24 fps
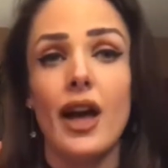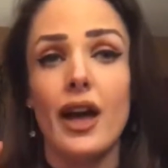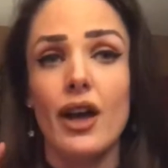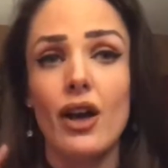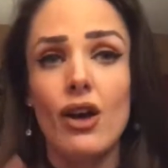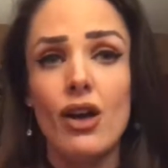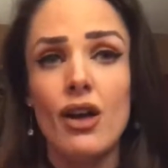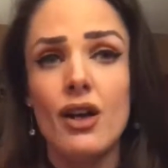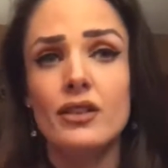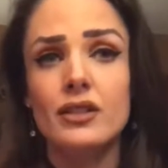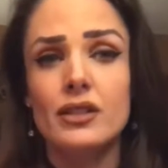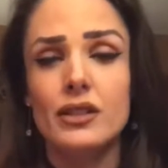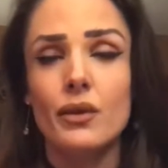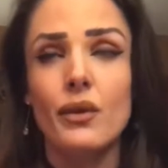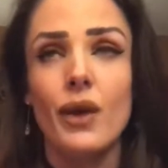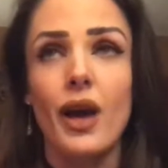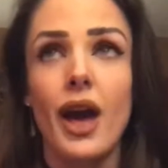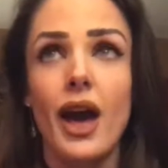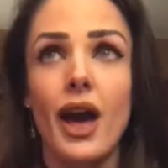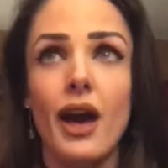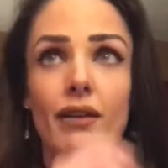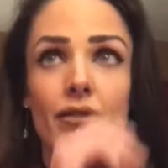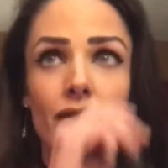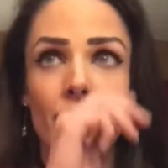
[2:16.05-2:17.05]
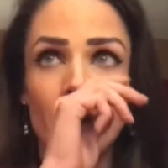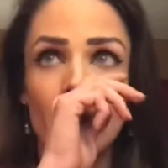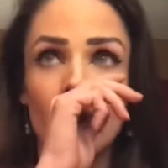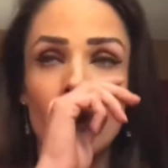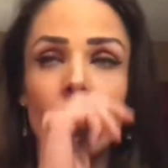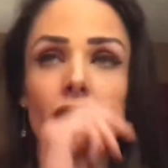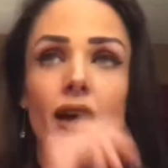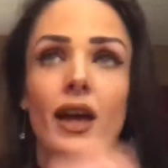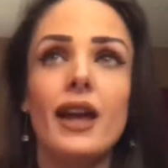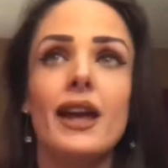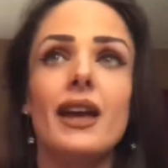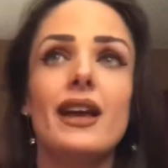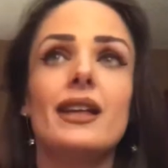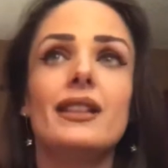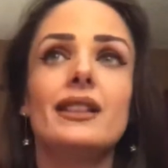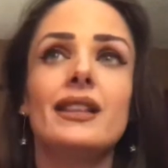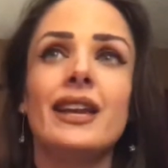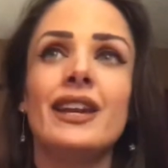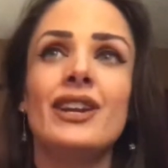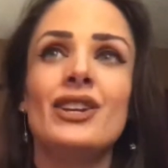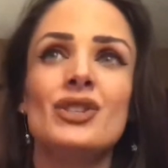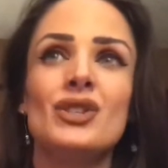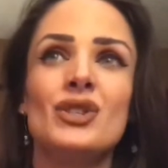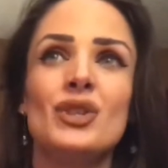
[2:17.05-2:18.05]
I also have a
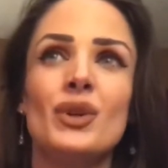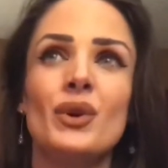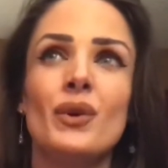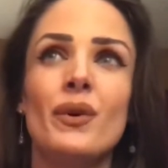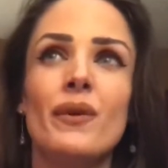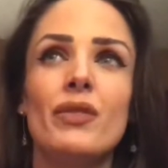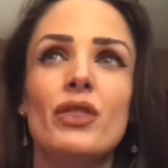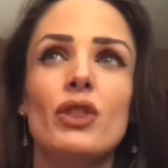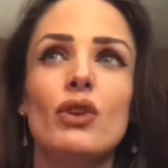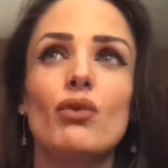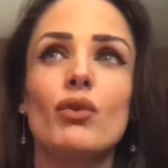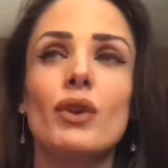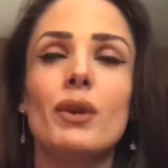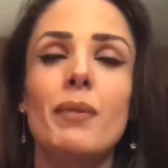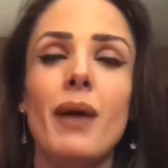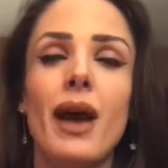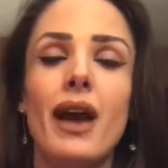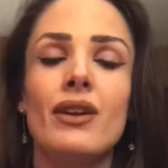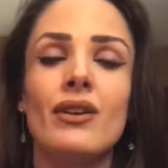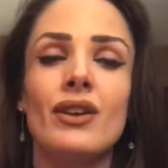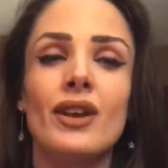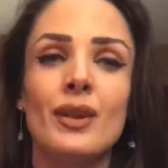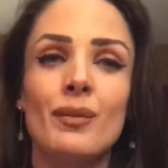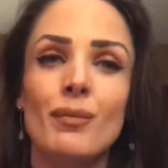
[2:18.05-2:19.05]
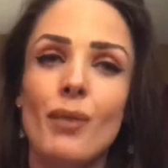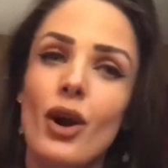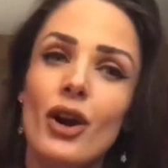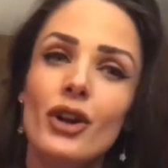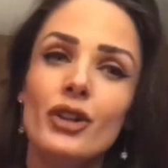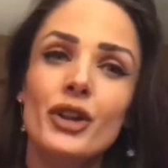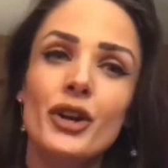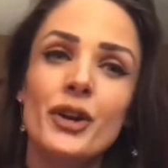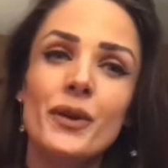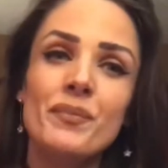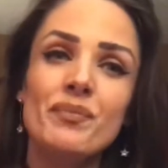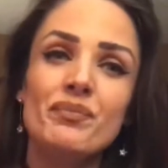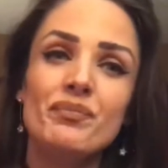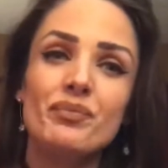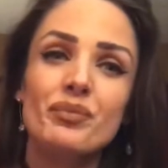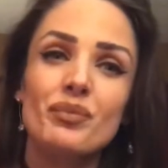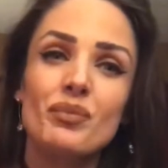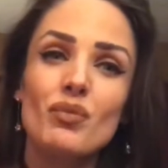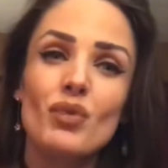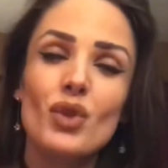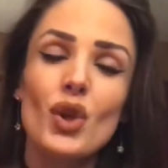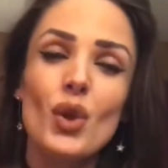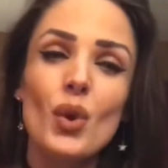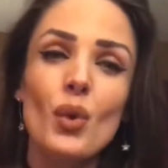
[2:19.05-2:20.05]
link to the Repatterning Parlor,
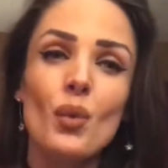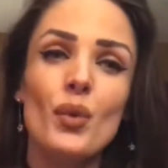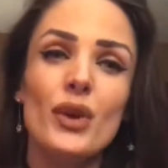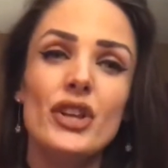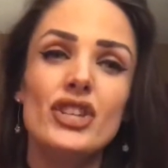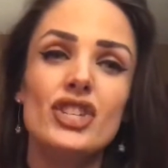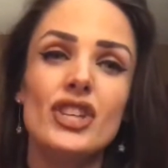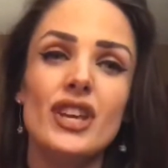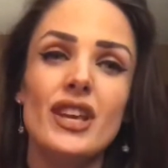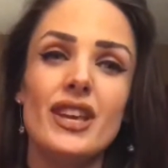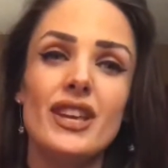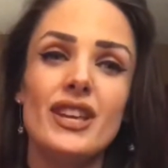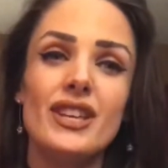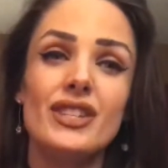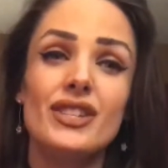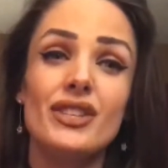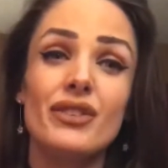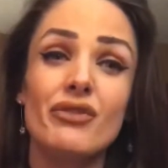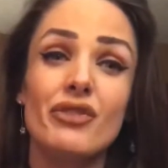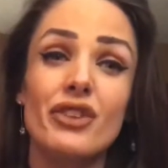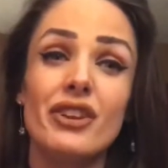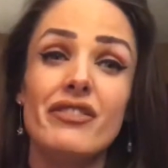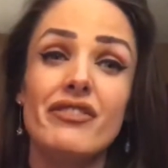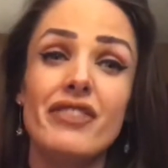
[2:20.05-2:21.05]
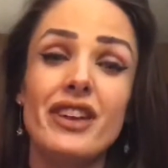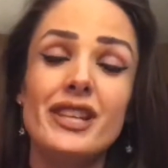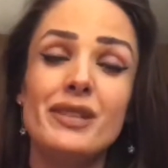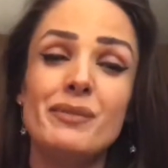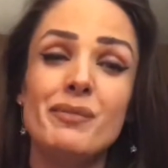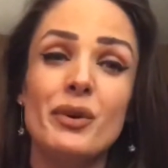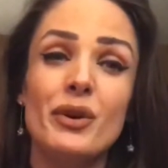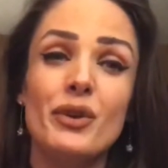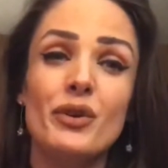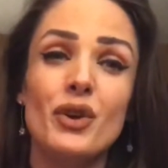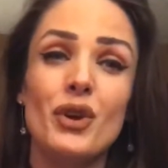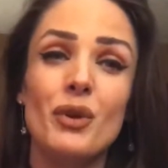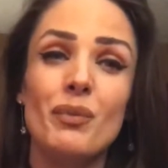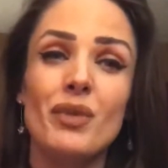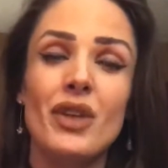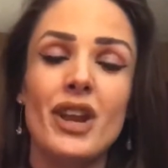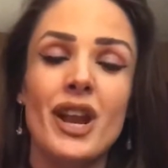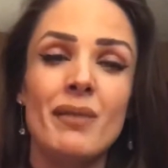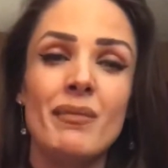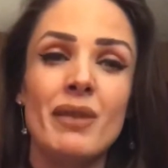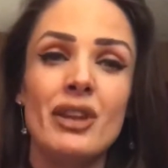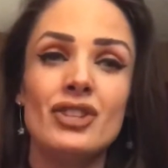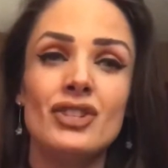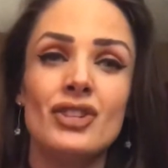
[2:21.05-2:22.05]
which is the free Facebook group that
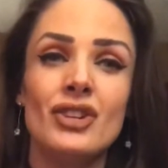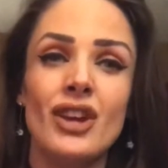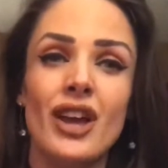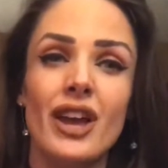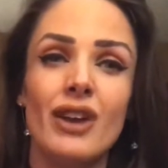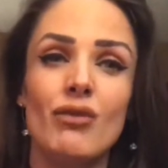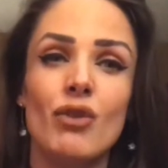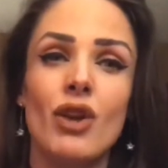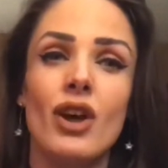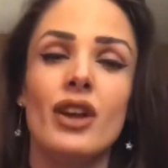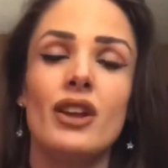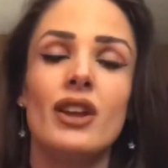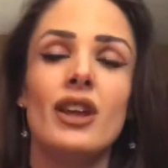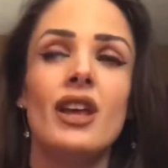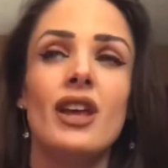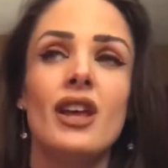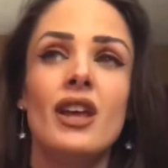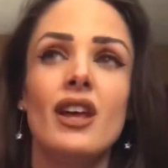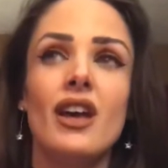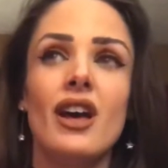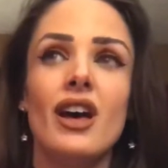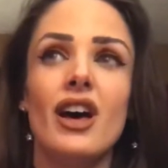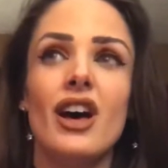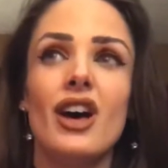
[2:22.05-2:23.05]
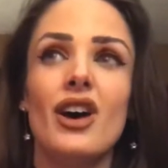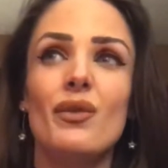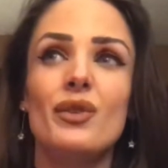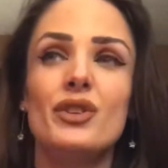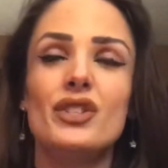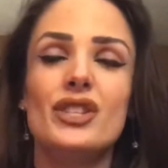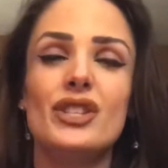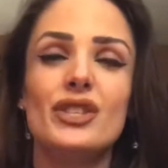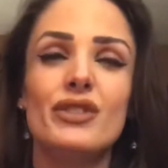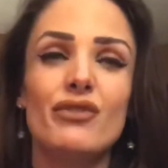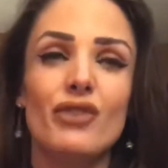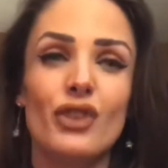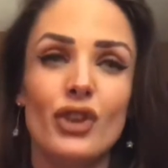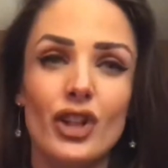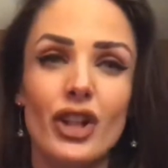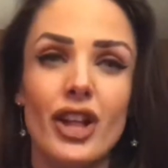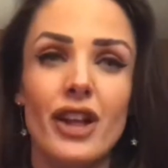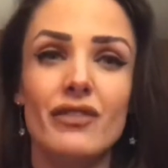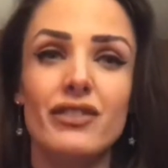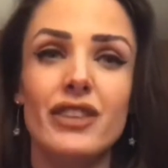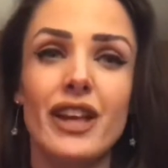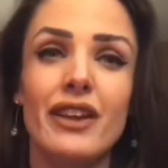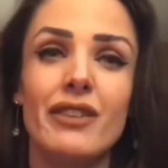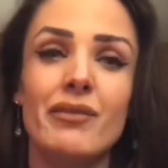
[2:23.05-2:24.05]
I mentioned I run, which is full
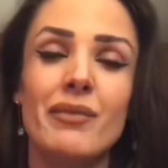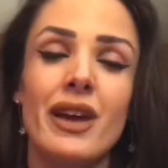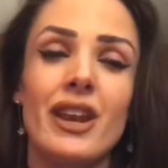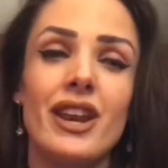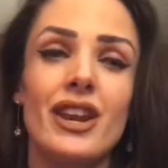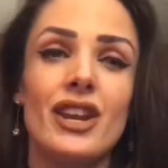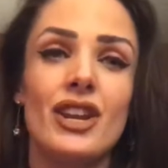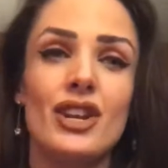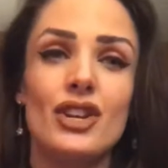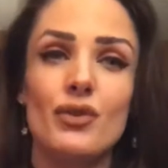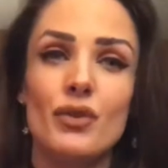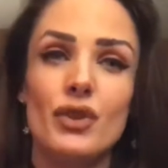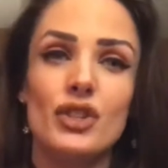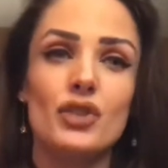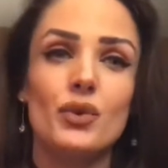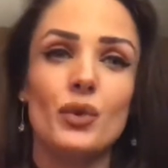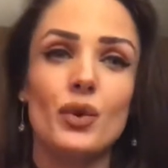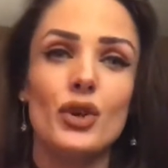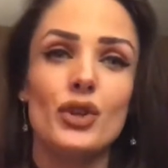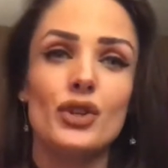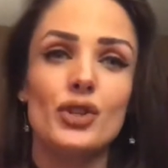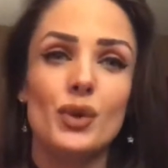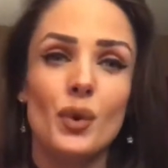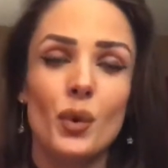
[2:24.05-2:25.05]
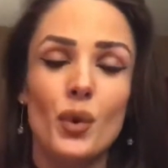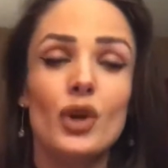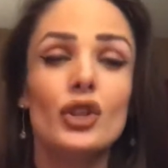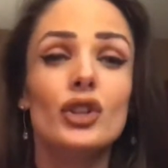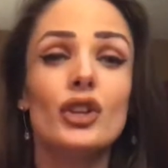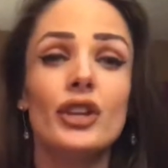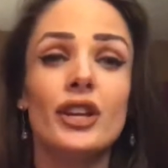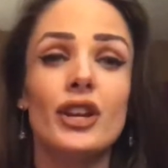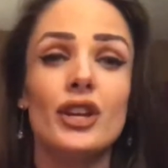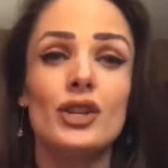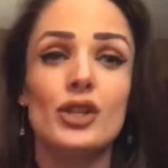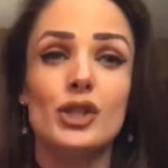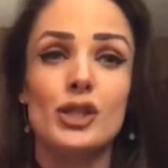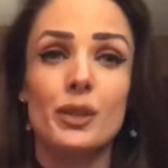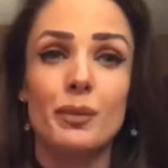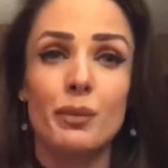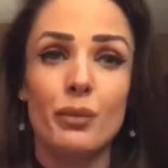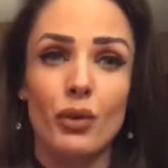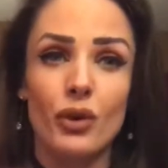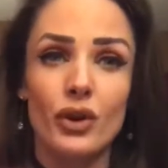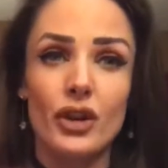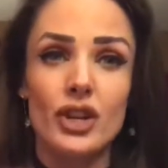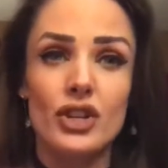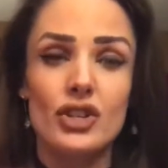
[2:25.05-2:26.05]
of like-minded individuals who are looking to
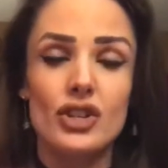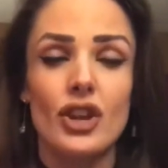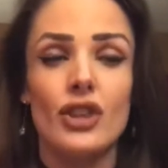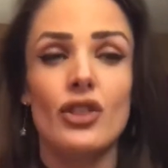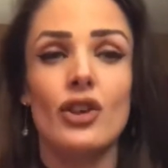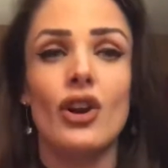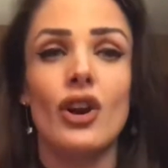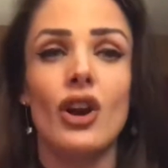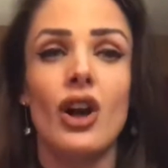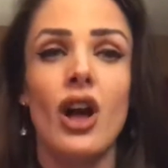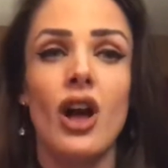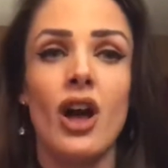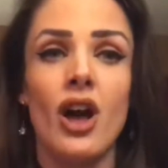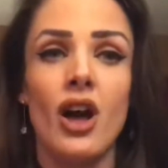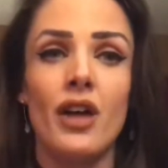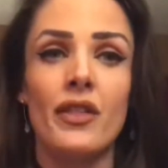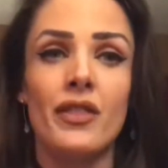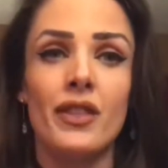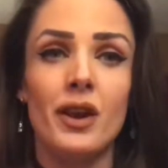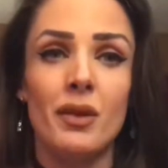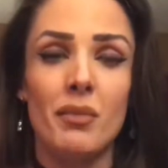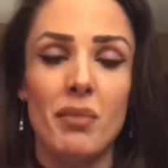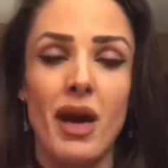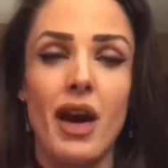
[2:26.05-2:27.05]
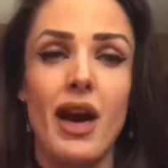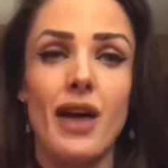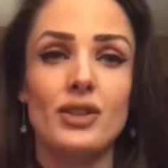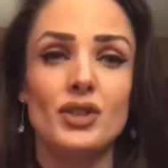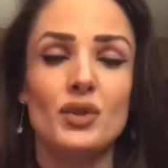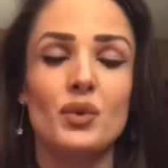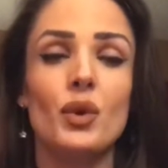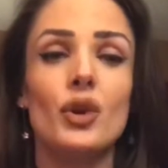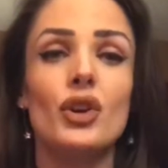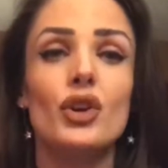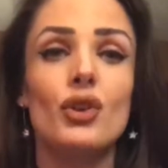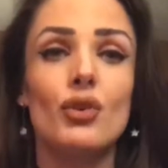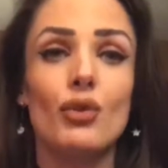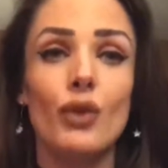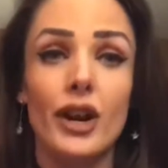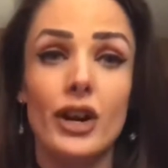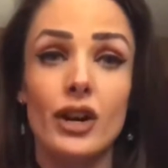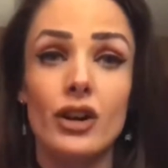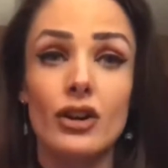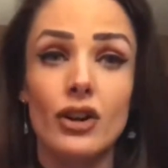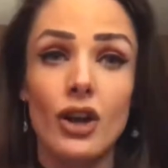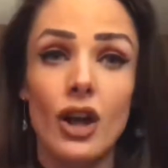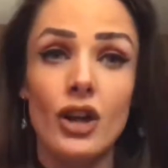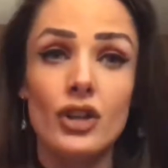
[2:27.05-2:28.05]
support each other on their path toward
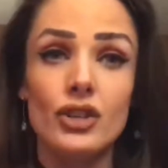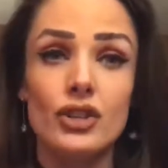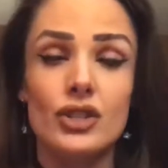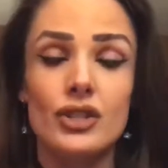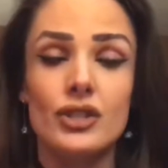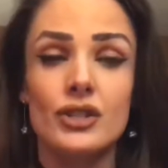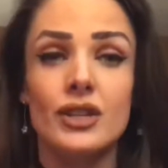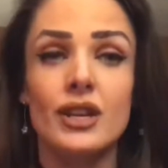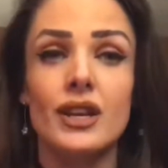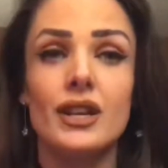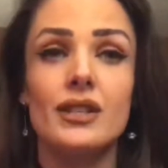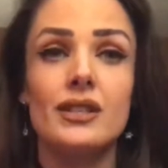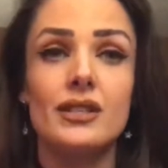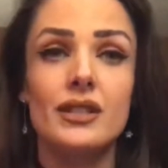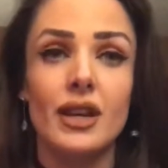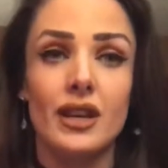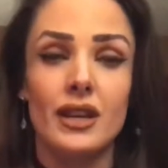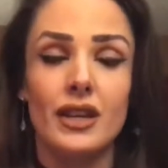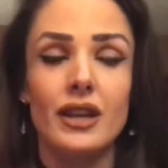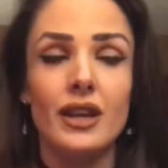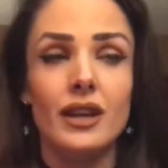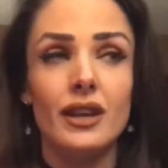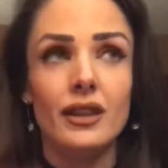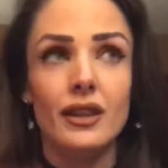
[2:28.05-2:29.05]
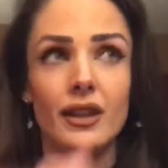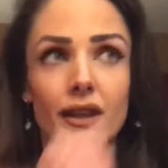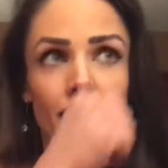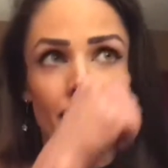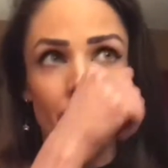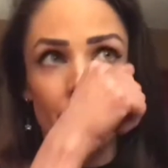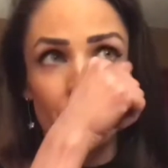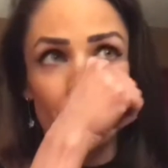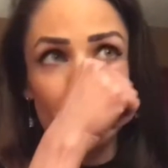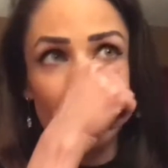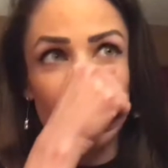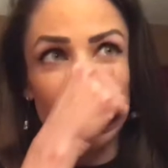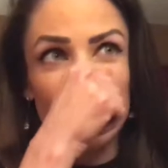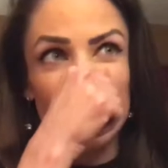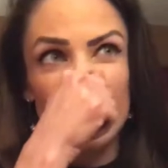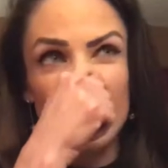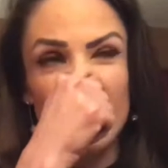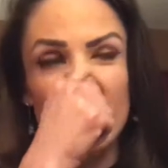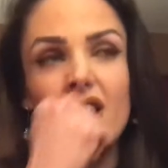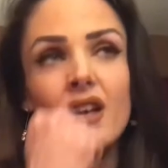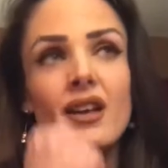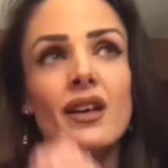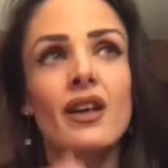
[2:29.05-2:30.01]
greater consciousness and healing and greater